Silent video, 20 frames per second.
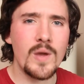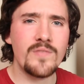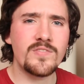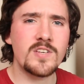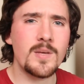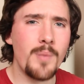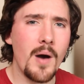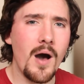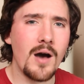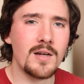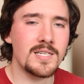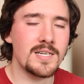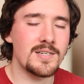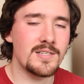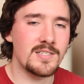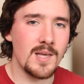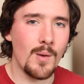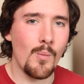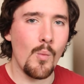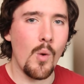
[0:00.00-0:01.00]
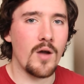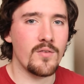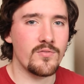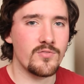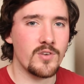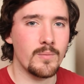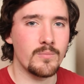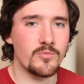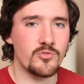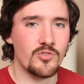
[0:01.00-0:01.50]
We've departed somewhat
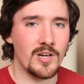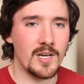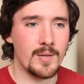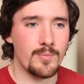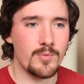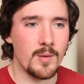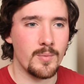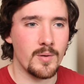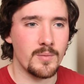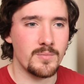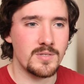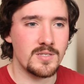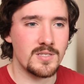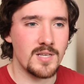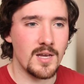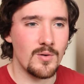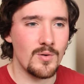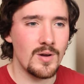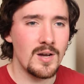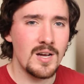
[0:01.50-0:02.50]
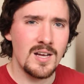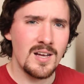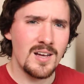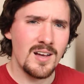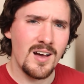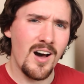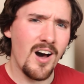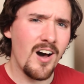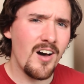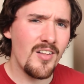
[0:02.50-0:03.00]
from trolley problems, so
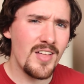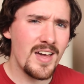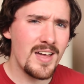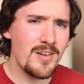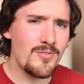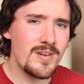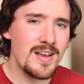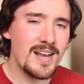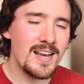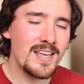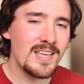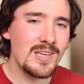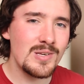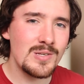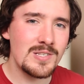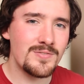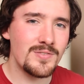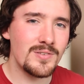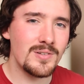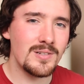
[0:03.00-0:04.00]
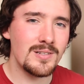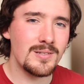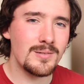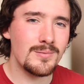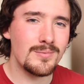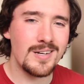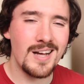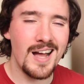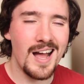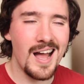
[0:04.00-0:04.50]
are they really
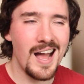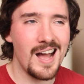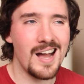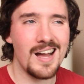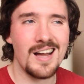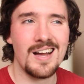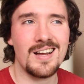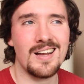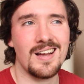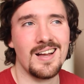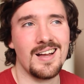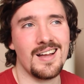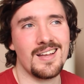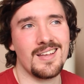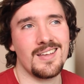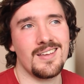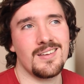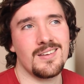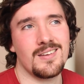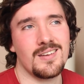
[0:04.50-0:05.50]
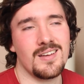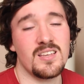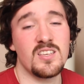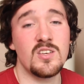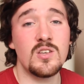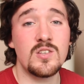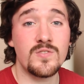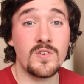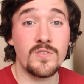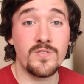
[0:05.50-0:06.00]
useful?
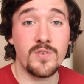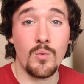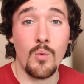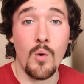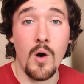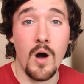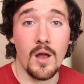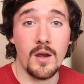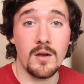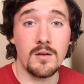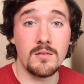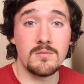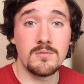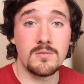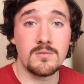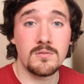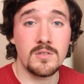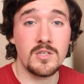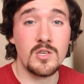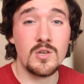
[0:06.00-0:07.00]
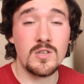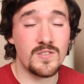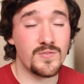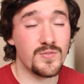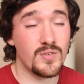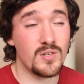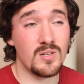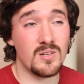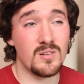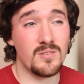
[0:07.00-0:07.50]
Useful for what?
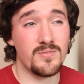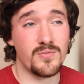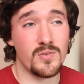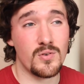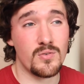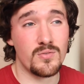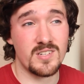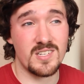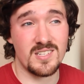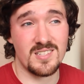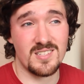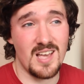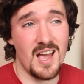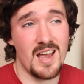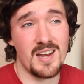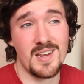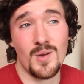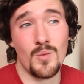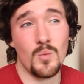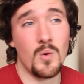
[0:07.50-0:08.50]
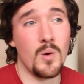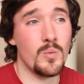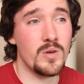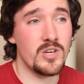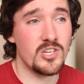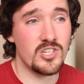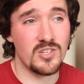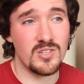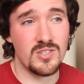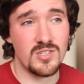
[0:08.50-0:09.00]
Useful for deciding what
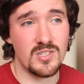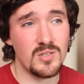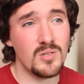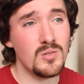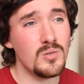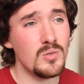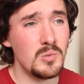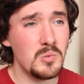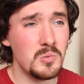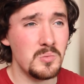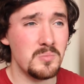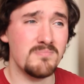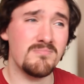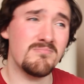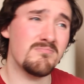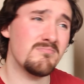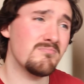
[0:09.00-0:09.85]
we should do?